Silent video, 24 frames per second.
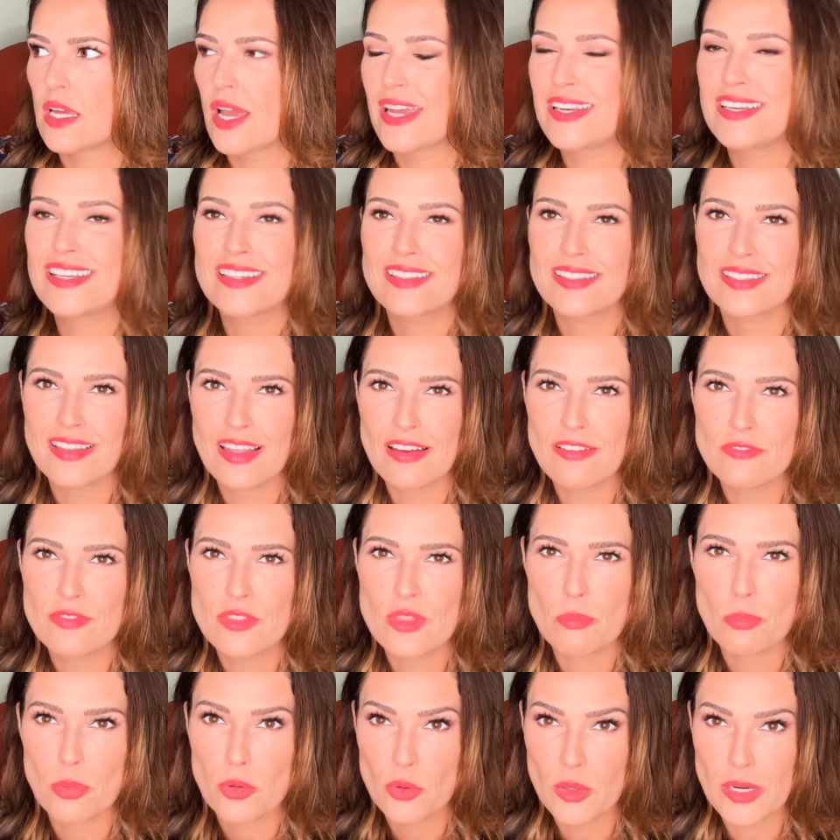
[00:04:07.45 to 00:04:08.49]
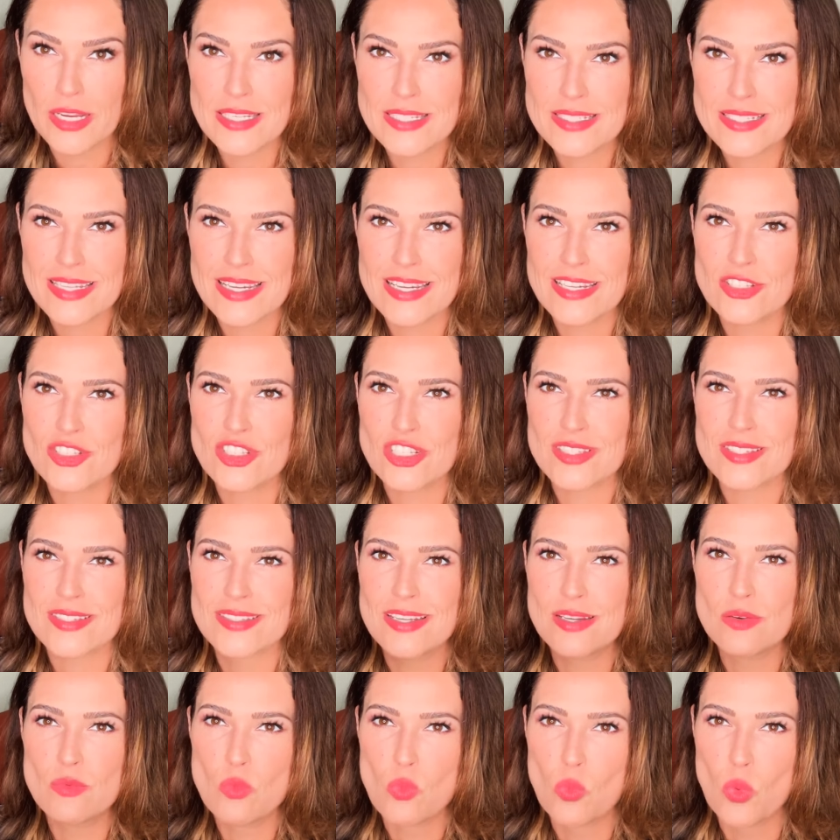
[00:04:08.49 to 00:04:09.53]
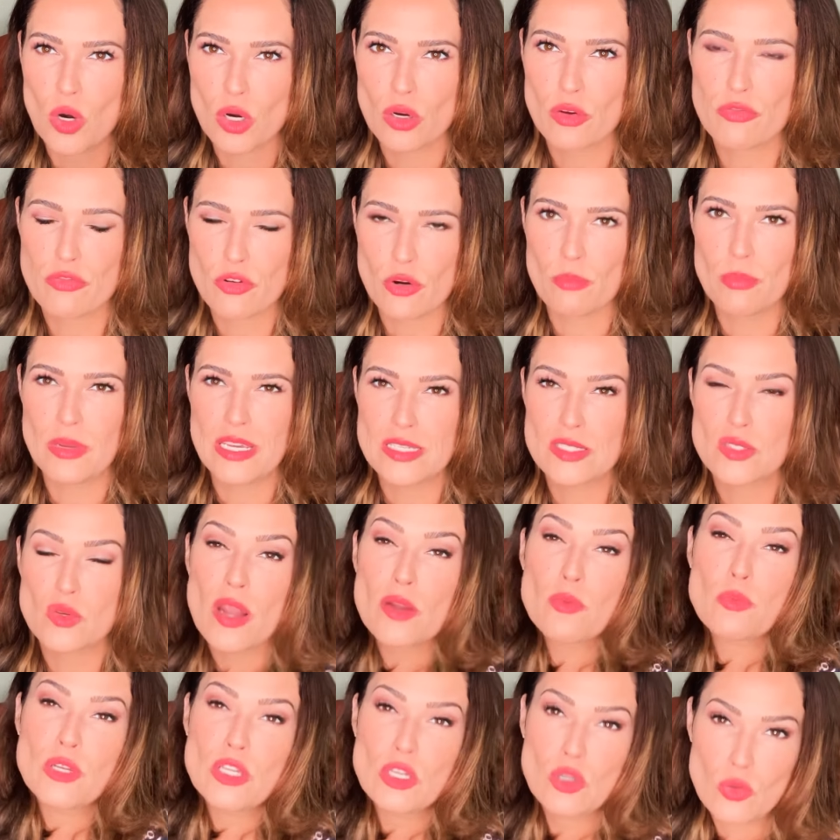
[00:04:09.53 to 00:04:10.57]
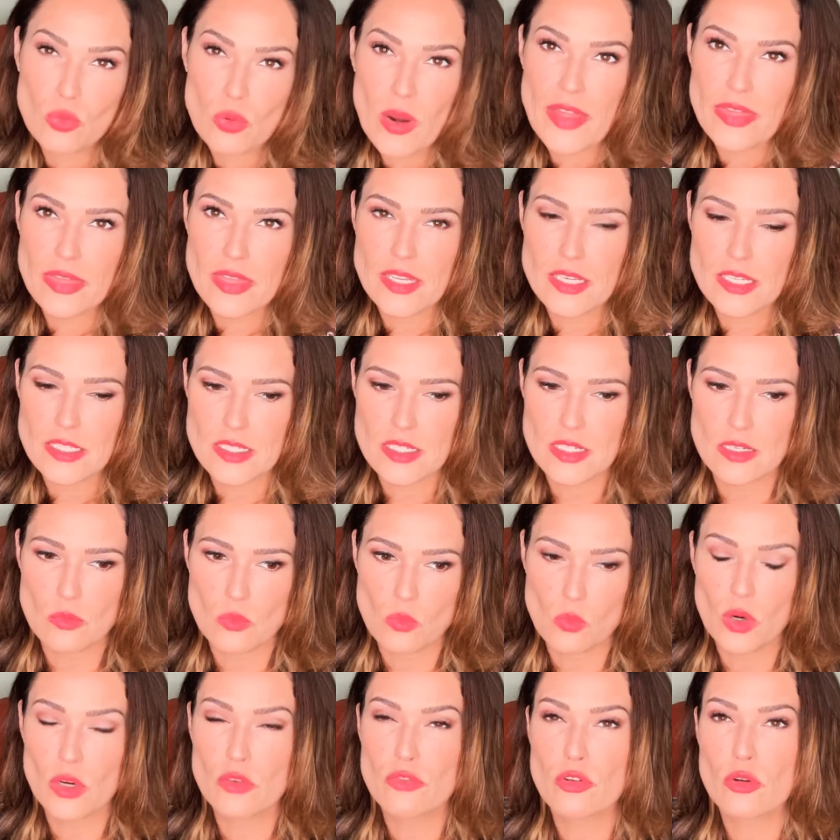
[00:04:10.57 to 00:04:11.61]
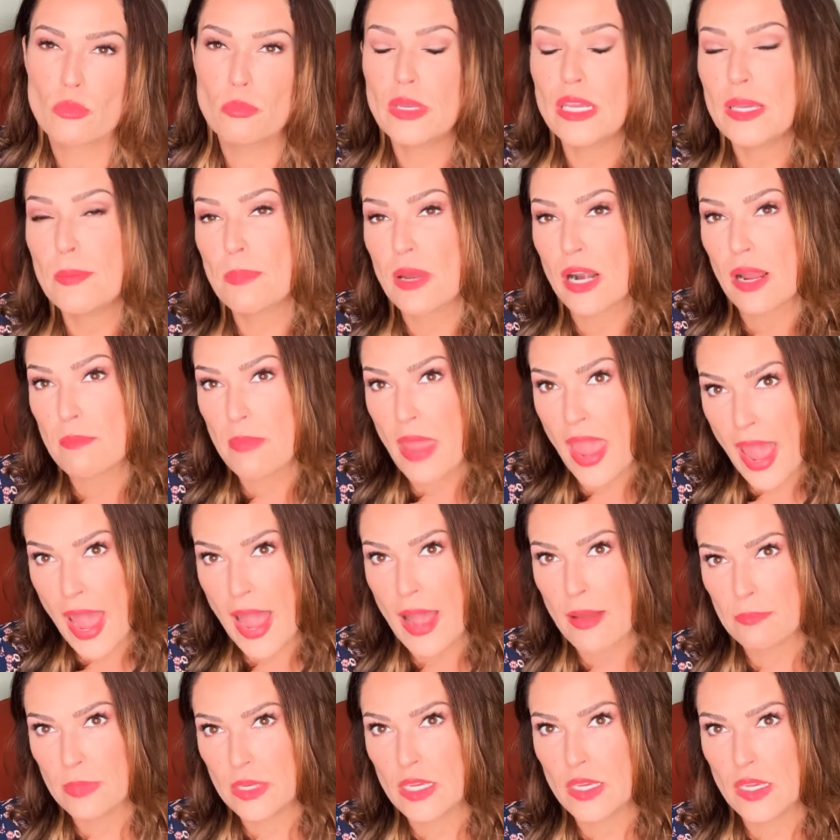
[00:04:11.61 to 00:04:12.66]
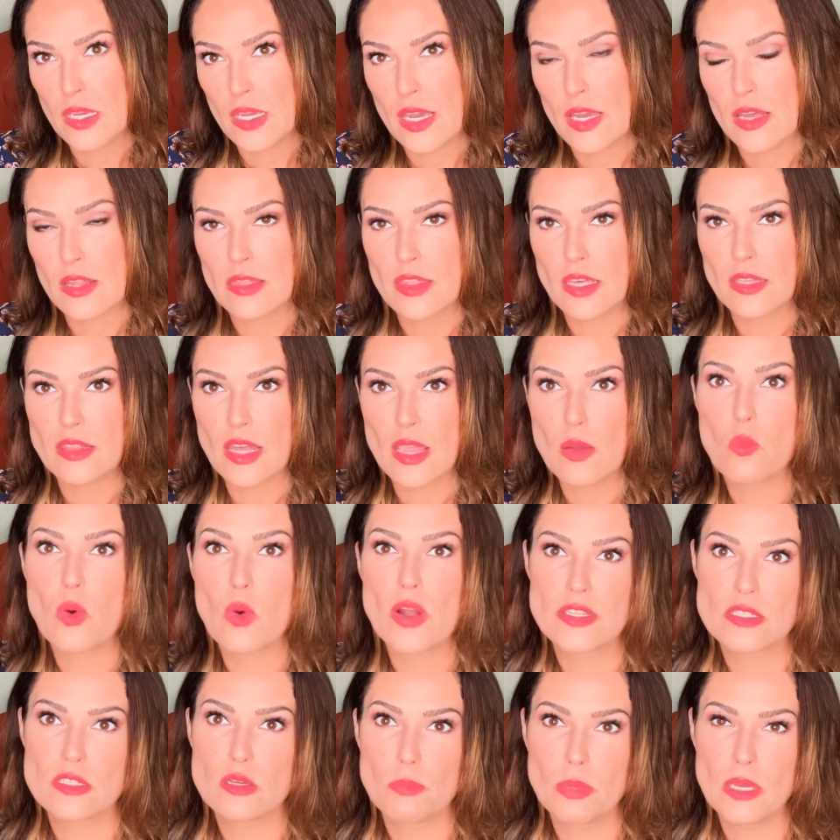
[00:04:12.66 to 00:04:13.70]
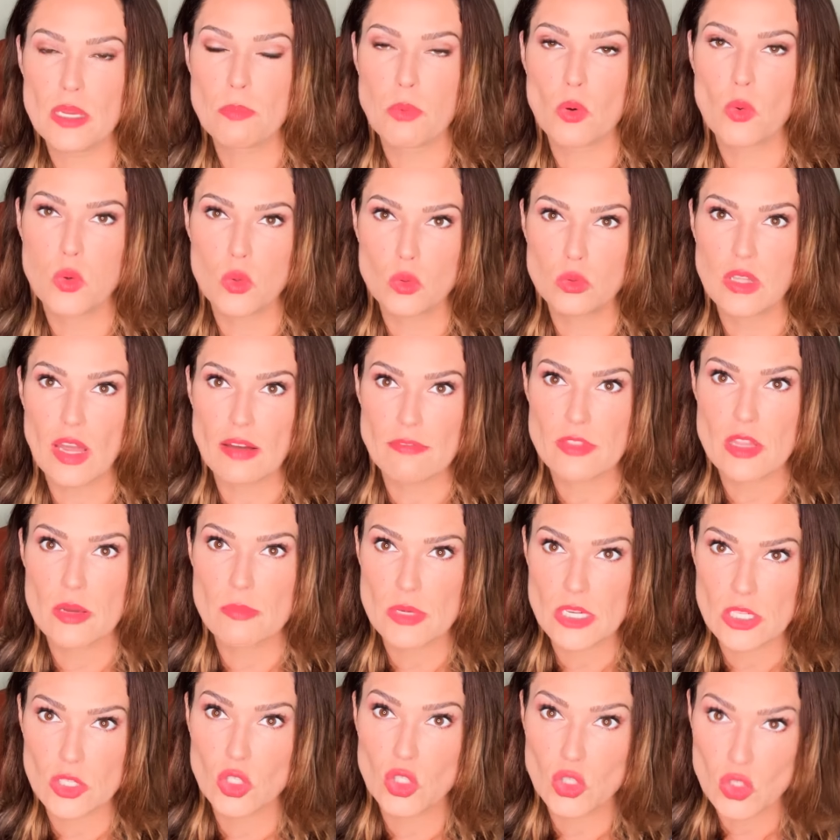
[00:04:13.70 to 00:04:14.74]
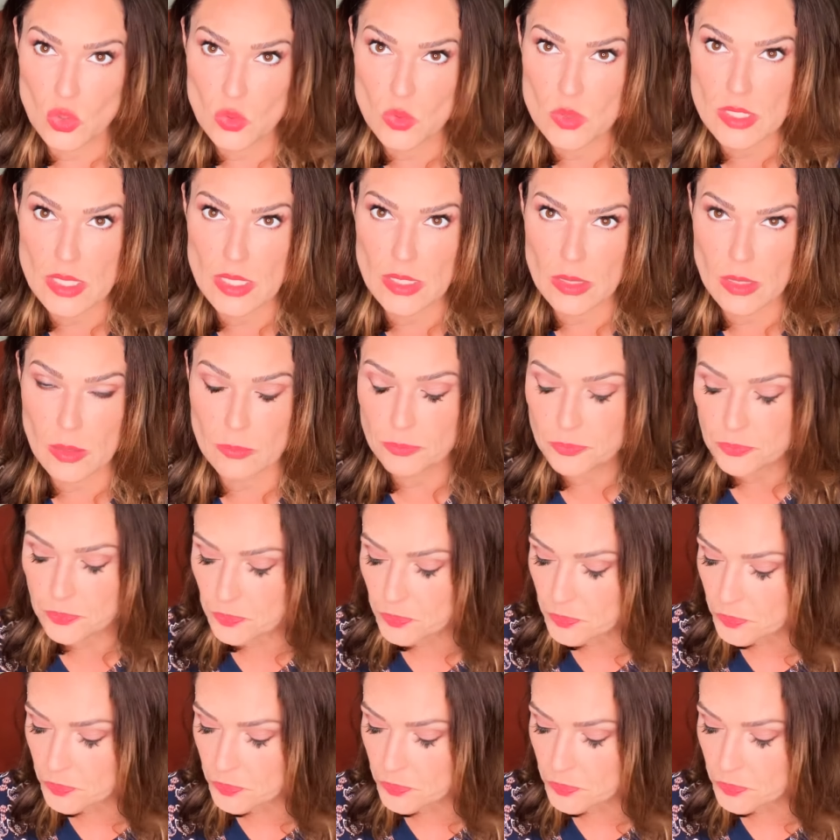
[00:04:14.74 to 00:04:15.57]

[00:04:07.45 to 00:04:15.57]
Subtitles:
I didn't love the print, it just didn't work for me. So I regret that it didn't work for me, but I'm happy that they went to people who love them and are using them.